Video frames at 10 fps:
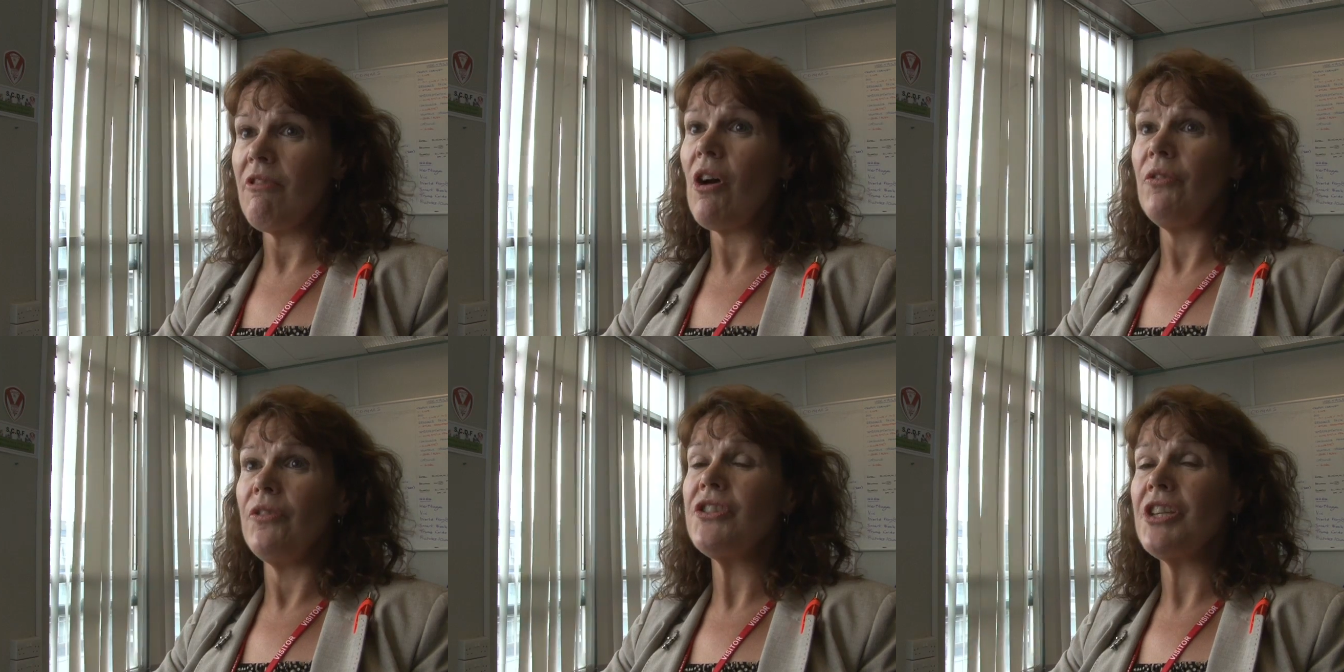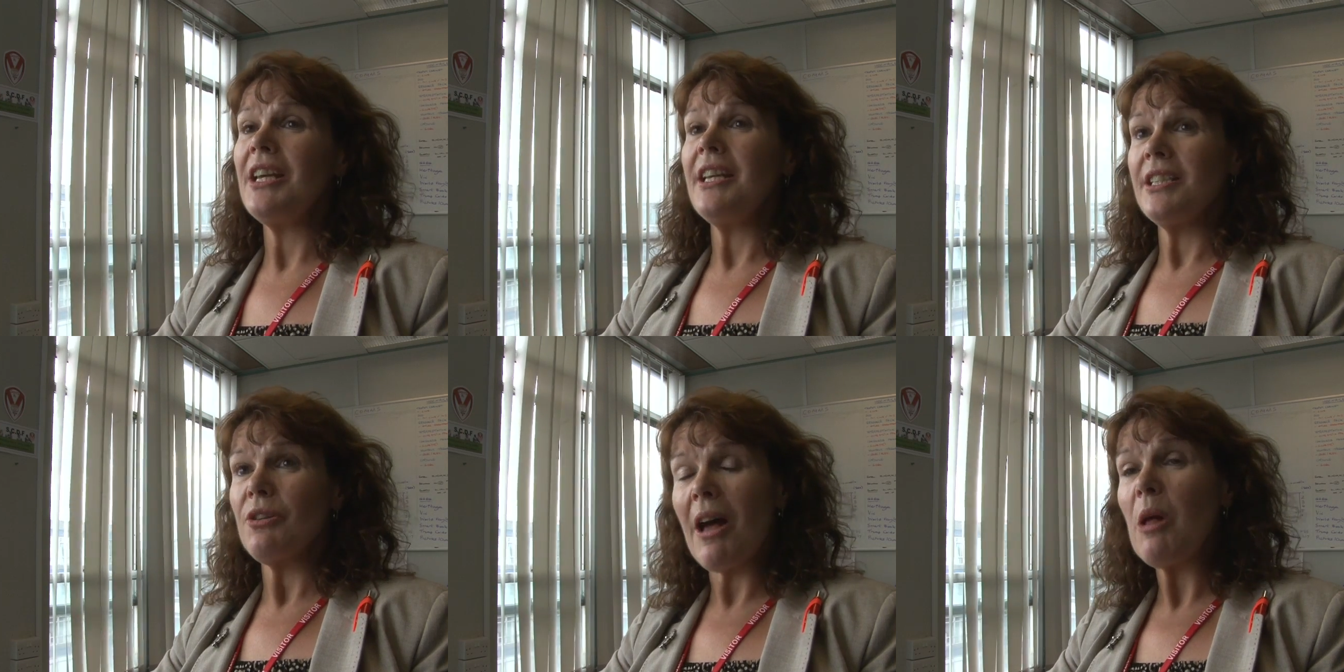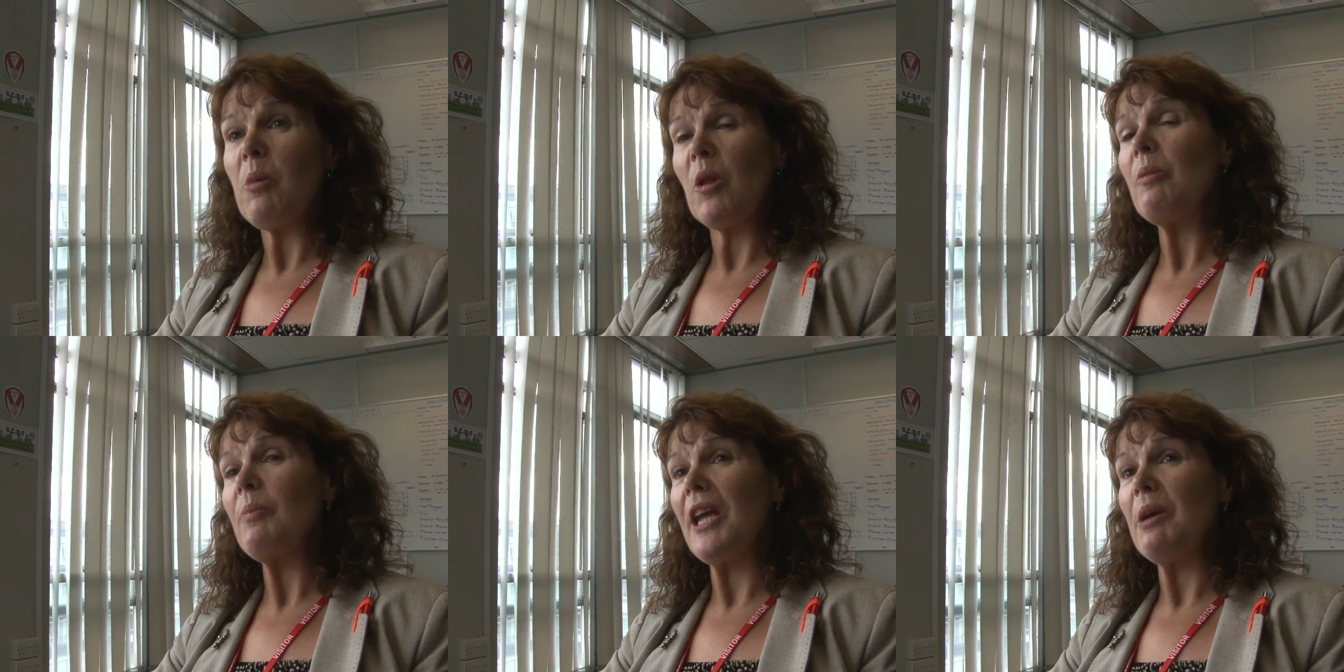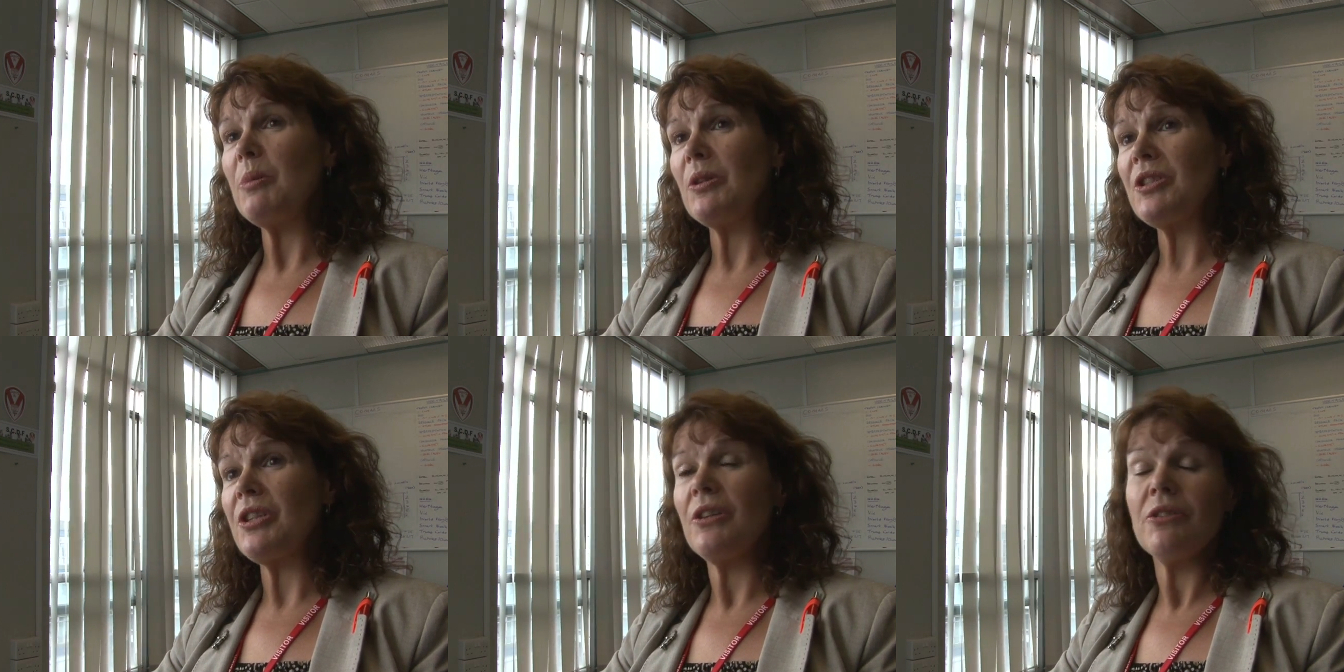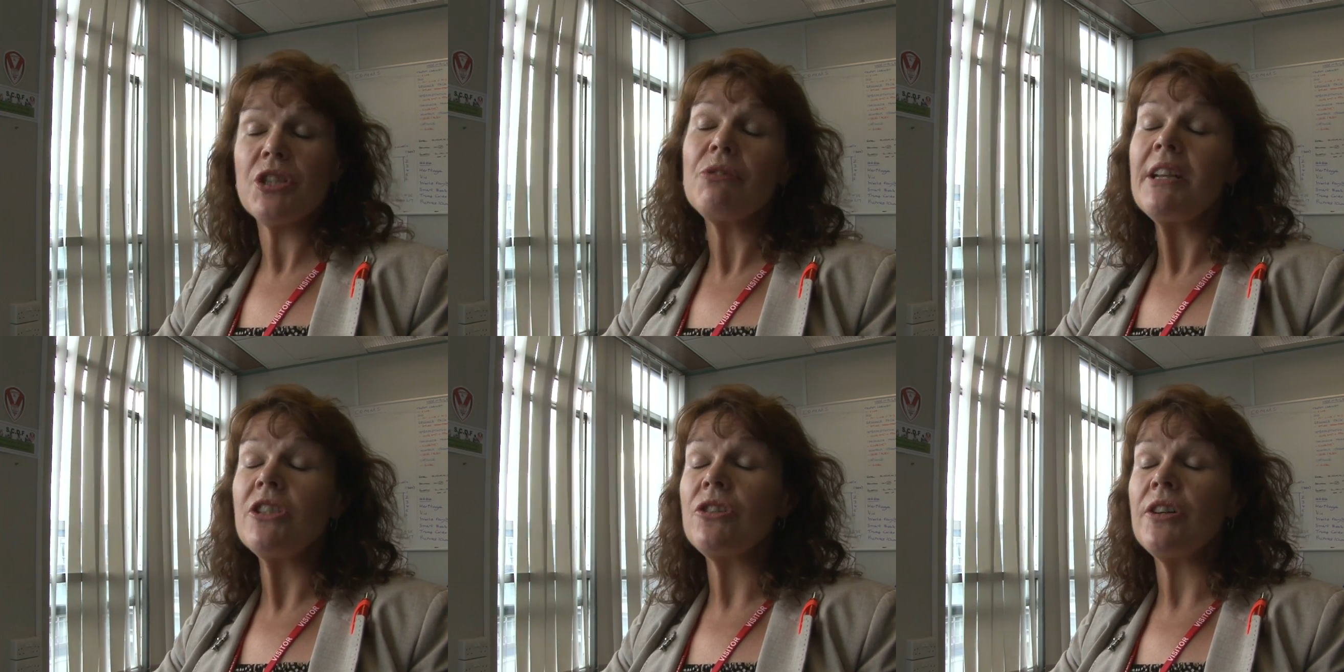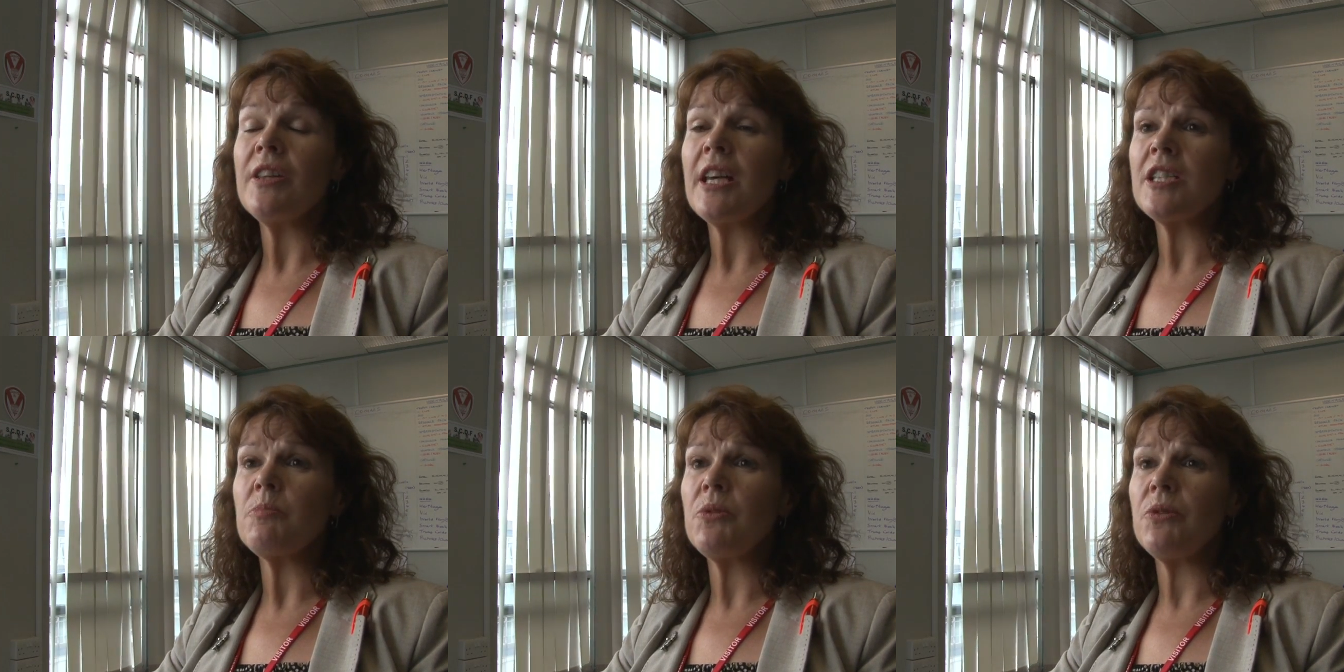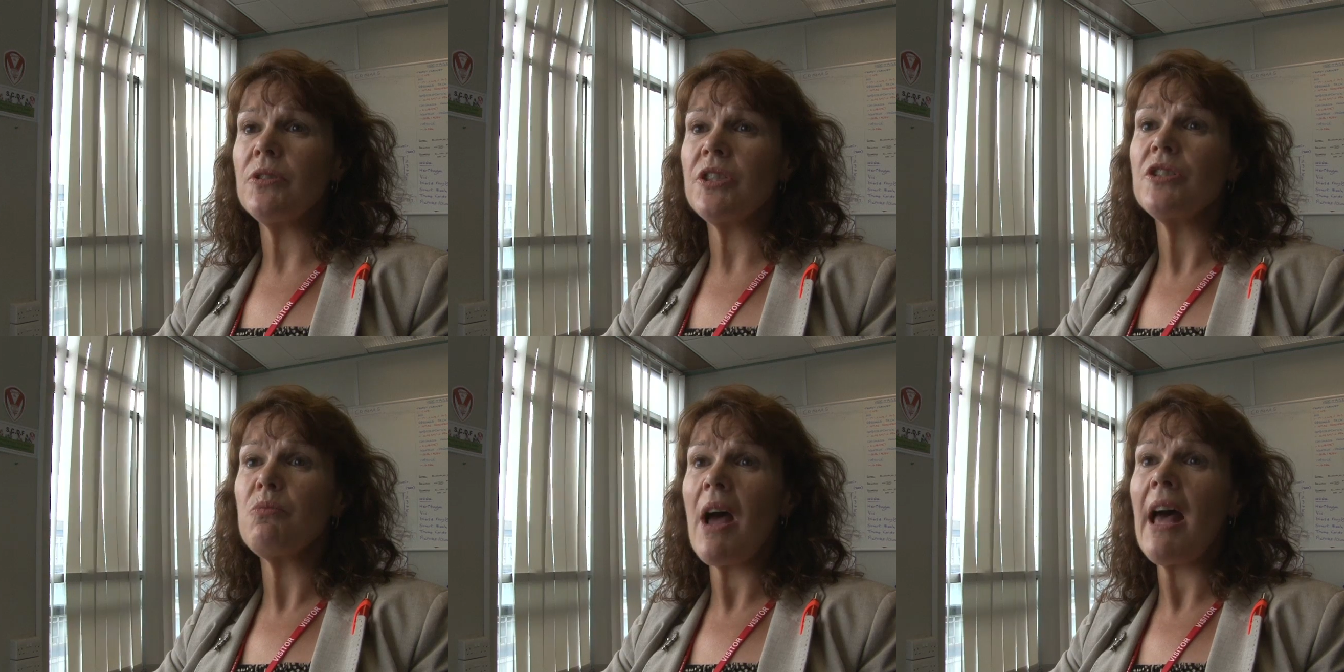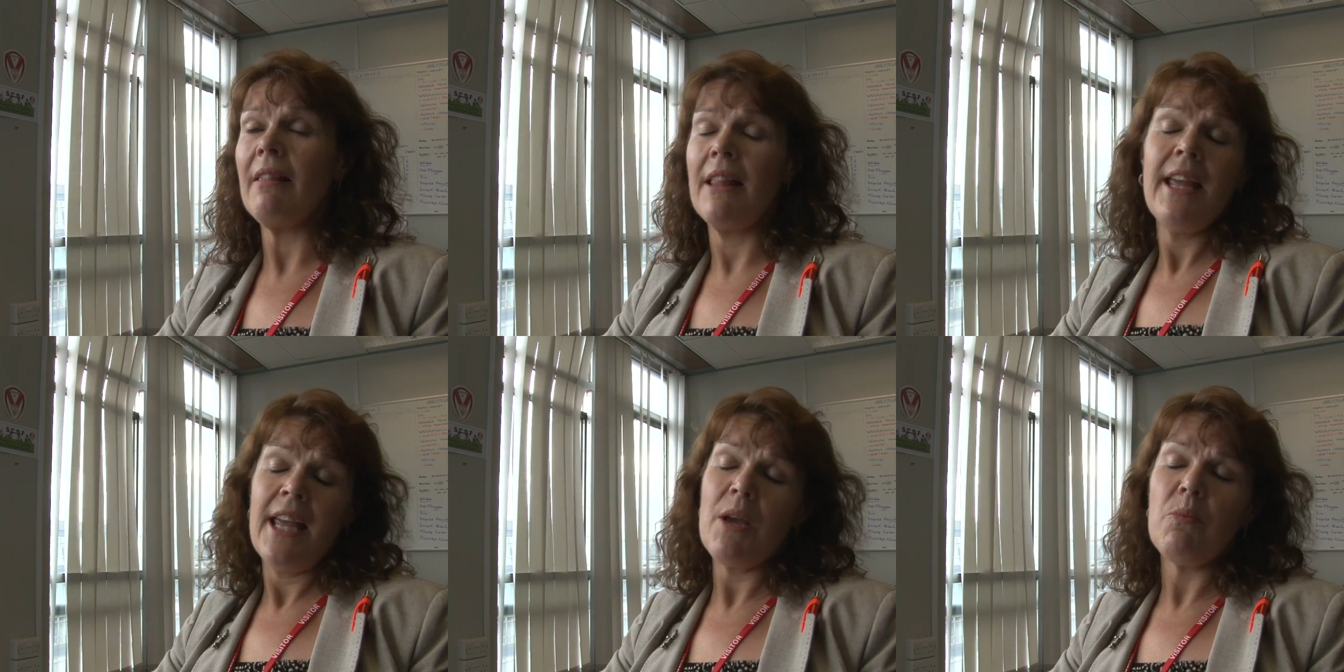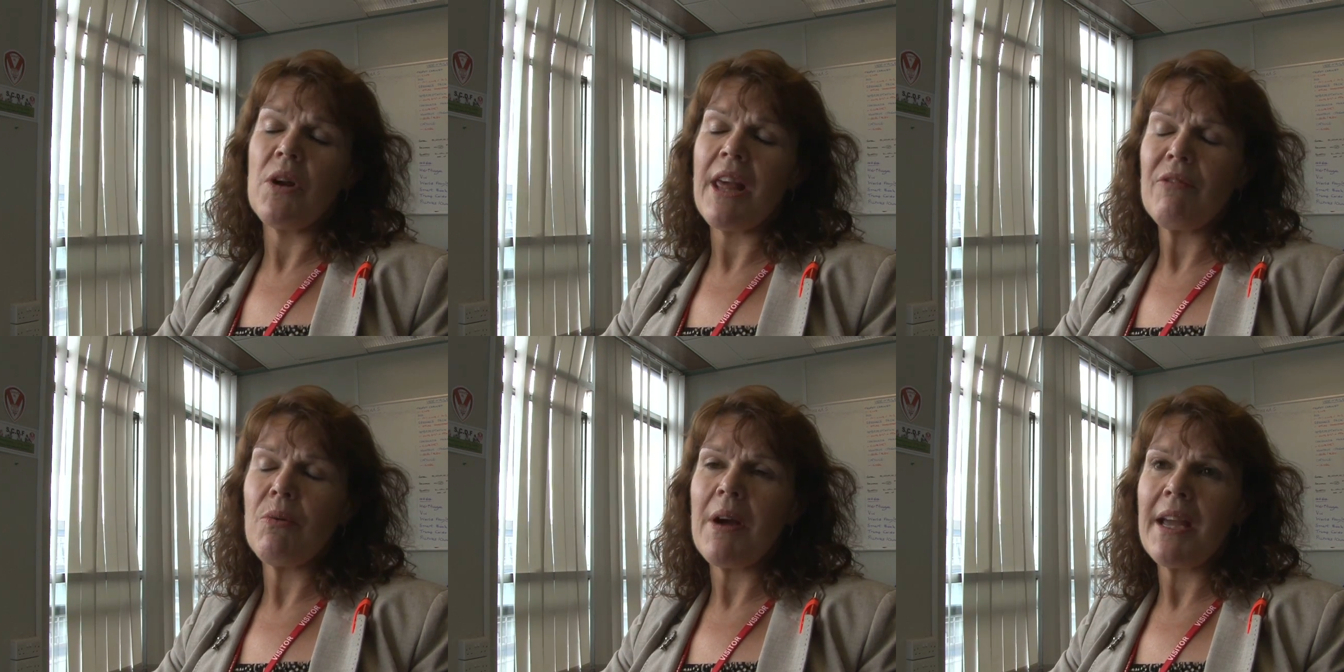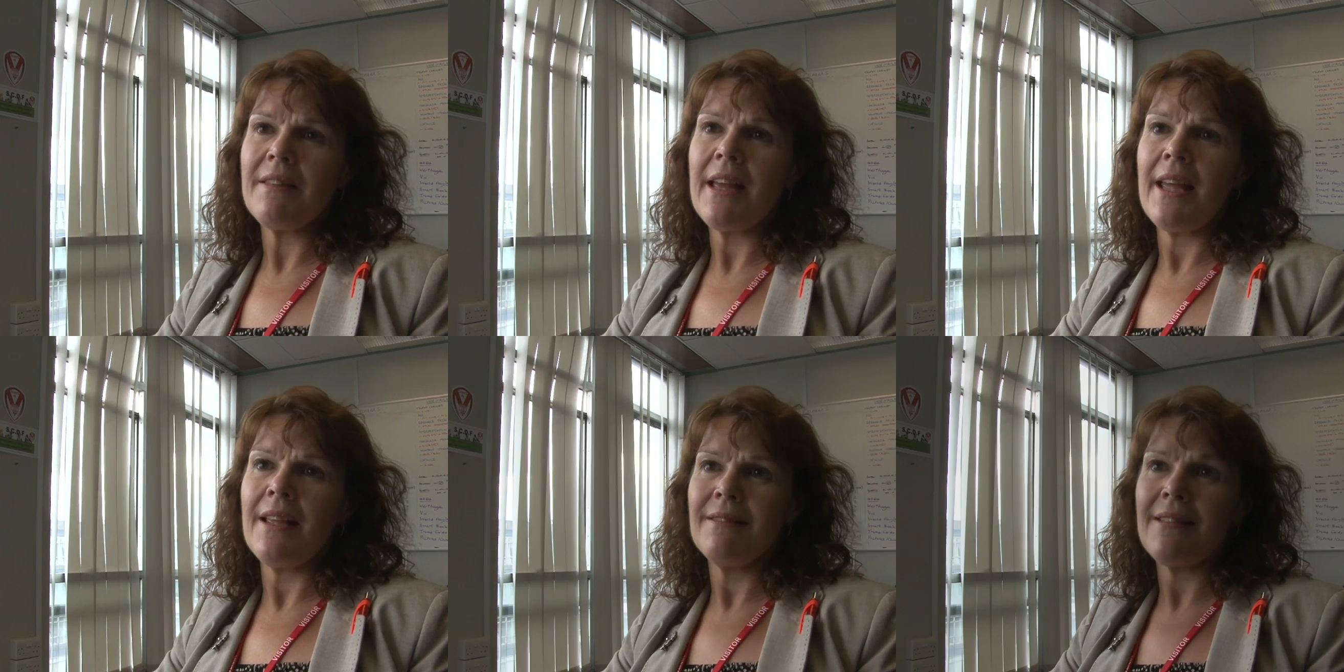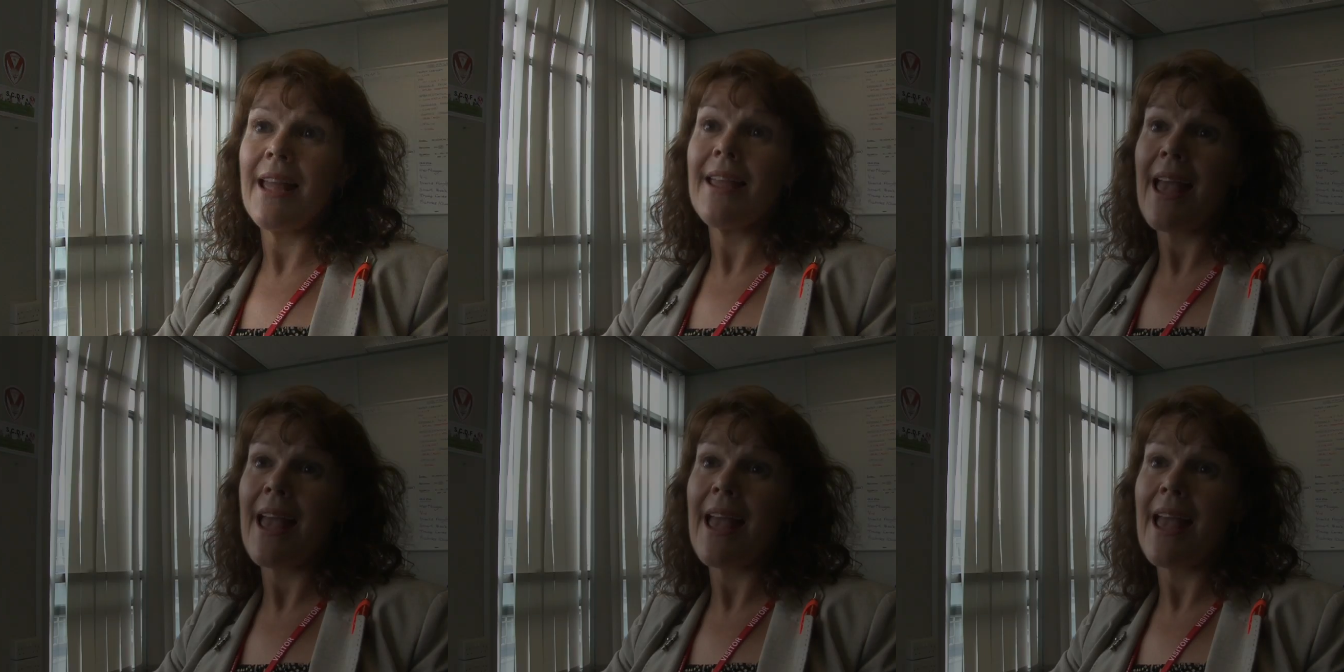funds to help other people to enjoy their sport as well, in whatever way they